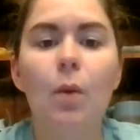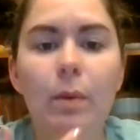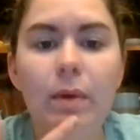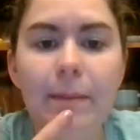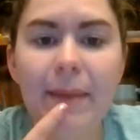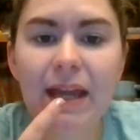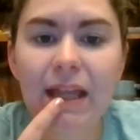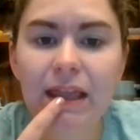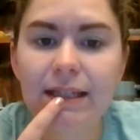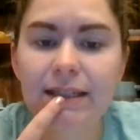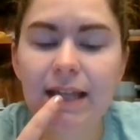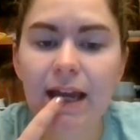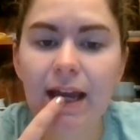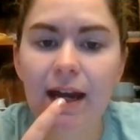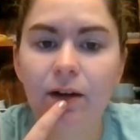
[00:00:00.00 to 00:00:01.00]
when we make the
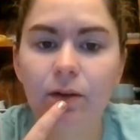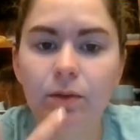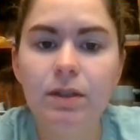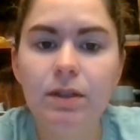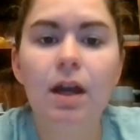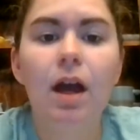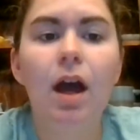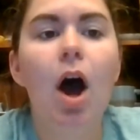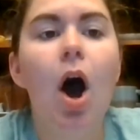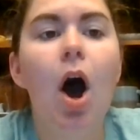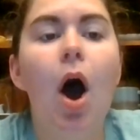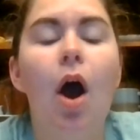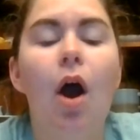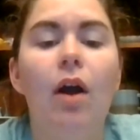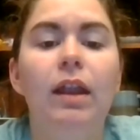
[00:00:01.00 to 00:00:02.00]
sound,
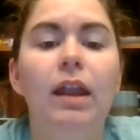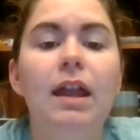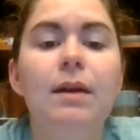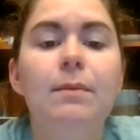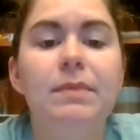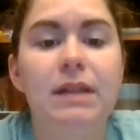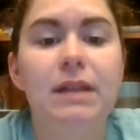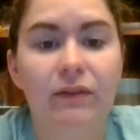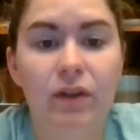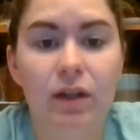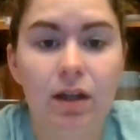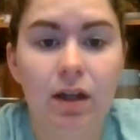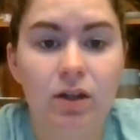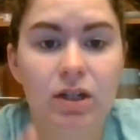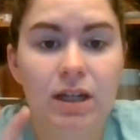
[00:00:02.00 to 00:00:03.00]
our lips have to
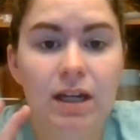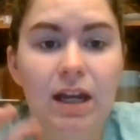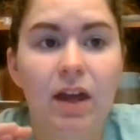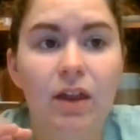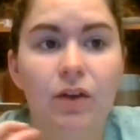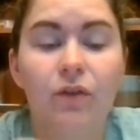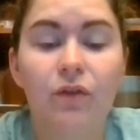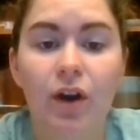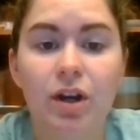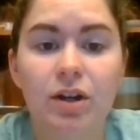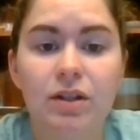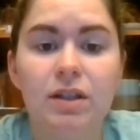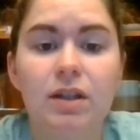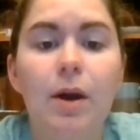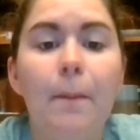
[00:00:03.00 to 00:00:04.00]
touch together
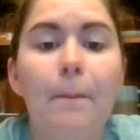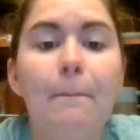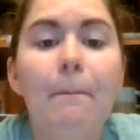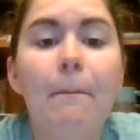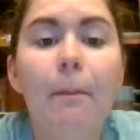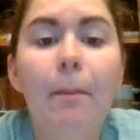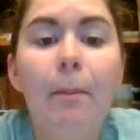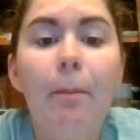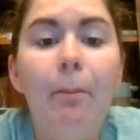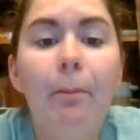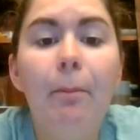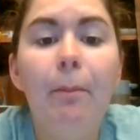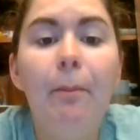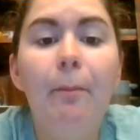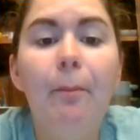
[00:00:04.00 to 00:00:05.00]
first. Mm-hmm.
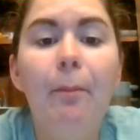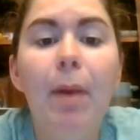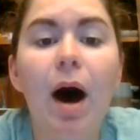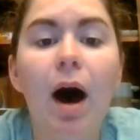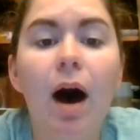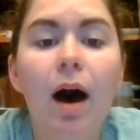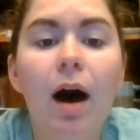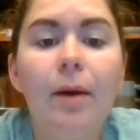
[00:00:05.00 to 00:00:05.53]
Buh.